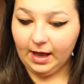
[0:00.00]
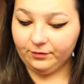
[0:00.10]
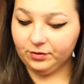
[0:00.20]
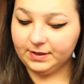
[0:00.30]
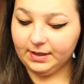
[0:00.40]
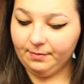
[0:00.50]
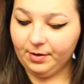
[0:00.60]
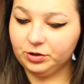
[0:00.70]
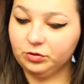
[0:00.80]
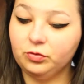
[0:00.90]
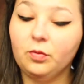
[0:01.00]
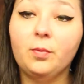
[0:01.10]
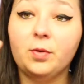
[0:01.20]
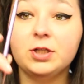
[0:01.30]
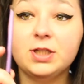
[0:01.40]
I've used it that much, don't know
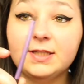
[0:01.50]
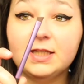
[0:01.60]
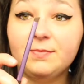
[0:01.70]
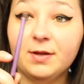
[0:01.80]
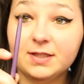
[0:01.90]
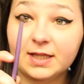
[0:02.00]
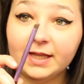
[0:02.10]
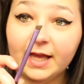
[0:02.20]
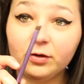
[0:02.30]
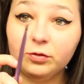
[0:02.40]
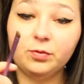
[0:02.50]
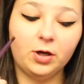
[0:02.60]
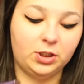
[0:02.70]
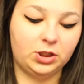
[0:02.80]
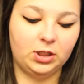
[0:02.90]
what brush this is, but it's like an angled
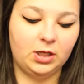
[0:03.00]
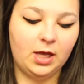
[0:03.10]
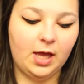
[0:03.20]
brush.